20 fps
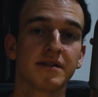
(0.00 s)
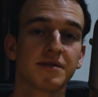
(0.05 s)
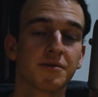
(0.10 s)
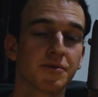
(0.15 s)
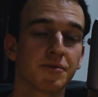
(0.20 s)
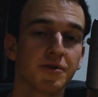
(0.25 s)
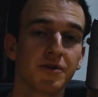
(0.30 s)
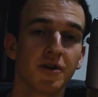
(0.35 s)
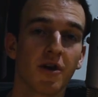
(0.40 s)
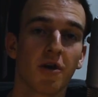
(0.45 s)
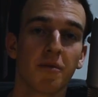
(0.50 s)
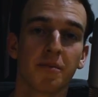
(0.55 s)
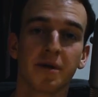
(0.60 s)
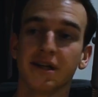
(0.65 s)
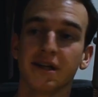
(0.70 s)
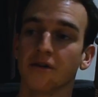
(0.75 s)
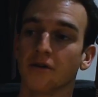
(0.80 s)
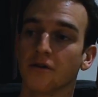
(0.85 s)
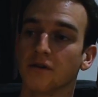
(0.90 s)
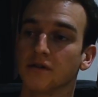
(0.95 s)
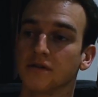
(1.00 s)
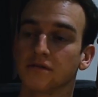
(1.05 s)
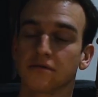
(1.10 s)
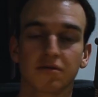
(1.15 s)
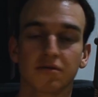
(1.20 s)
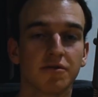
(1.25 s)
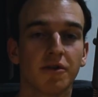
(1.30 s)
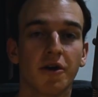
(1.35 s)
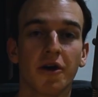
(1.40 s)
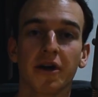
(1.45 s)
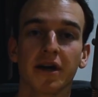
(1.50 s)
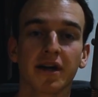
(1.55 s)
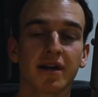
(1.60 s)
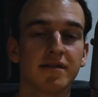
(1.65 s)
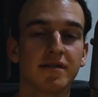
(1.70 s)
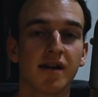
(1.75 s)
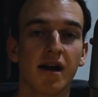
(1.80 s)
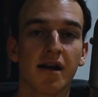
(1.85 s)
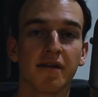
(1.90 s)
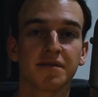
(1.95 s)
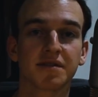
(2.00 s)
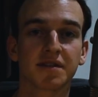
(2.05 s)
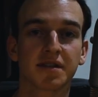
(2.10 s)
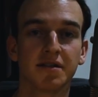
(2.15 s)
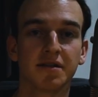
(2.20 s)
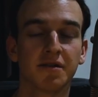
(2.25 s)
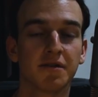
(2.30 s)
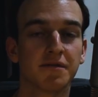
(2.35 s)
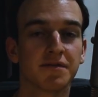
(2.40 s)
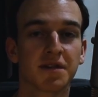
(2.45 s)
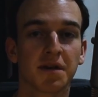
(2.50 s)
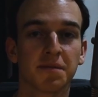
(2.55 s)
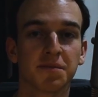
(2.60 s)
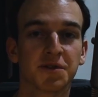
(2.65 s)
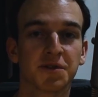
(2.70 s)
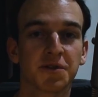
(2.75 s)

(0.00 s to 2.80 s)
into a new hobby or learning a life skill of some